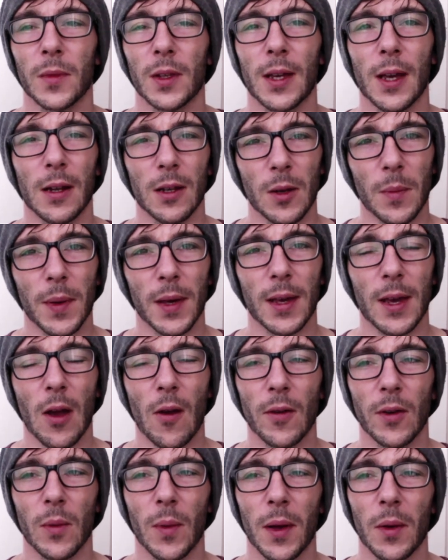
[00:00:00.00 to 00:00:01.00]
getting a bit
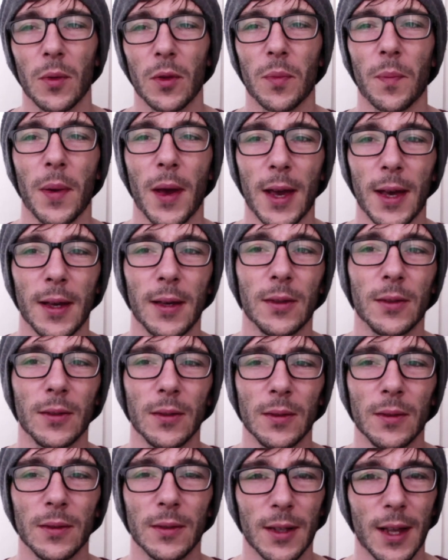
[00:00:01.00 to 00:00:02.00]
carried away with paying
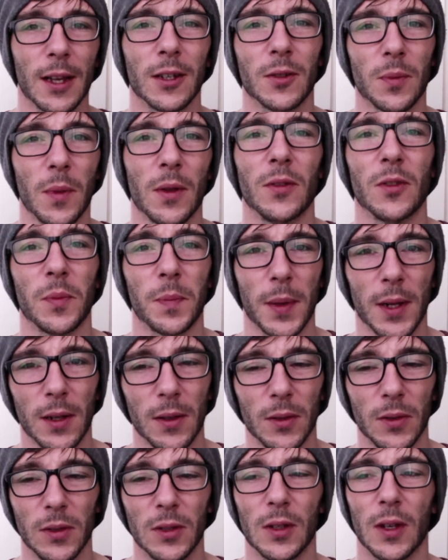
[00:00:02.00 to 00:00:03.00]
next month's
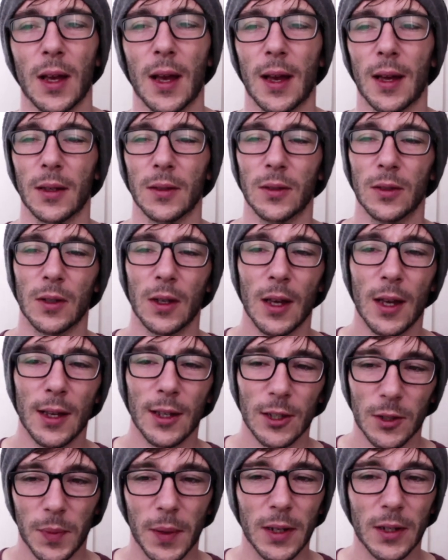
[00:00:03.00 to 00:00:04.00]
bills and
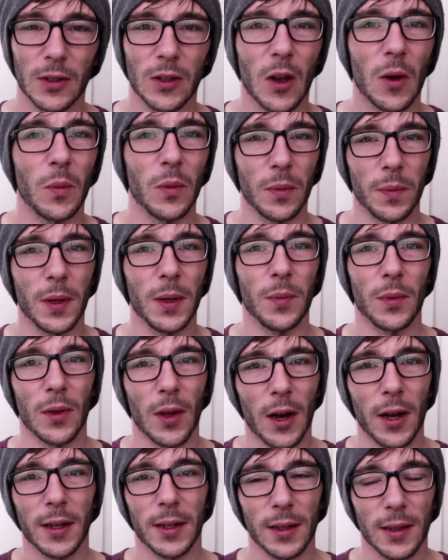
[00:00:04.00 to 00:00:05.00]
spending time with people
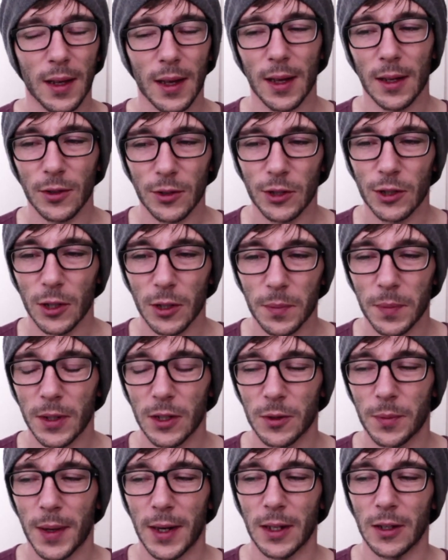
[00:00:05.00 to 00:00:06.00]
that I should be
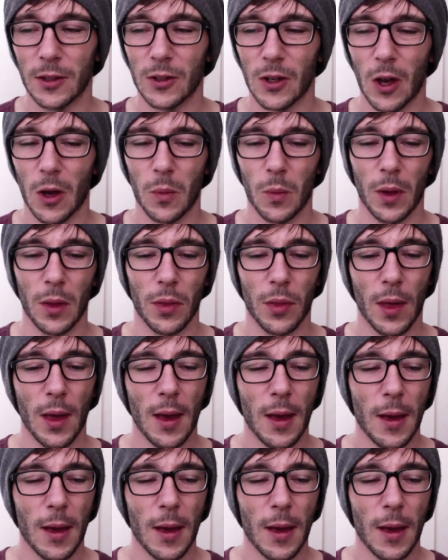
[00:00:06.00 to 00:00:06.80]
spending time with.